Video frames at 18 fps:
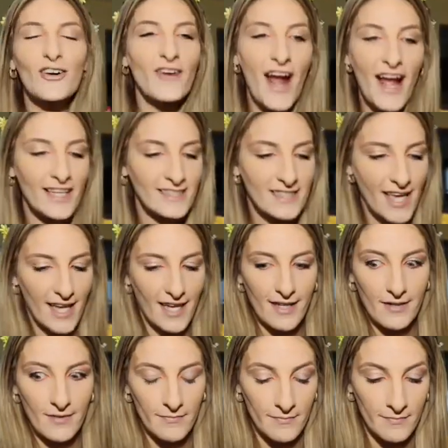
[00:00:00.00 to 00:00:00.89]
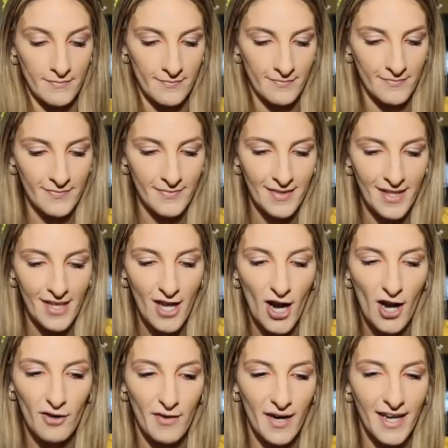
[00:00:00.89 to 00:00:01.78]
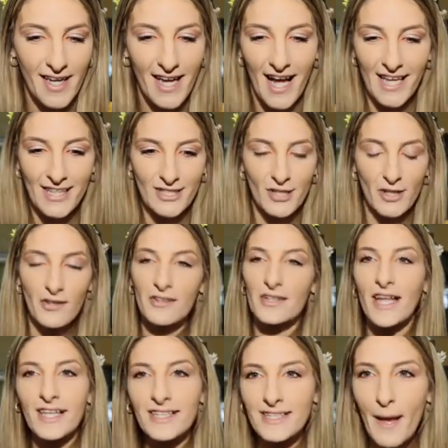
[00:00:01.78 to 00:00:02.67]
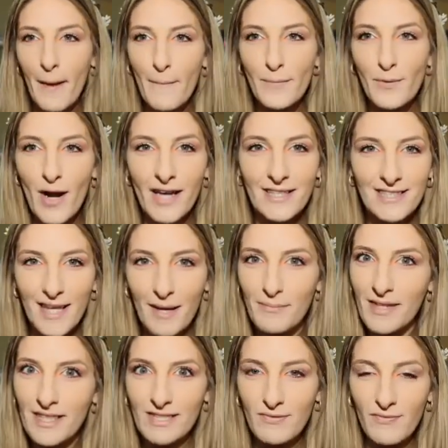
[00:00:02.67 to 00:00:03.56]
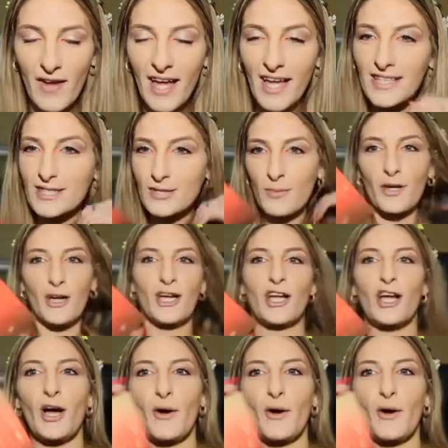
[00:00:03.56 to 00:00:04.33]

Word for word: Crazy. All right guys, so let's bronze up this face. We're gonna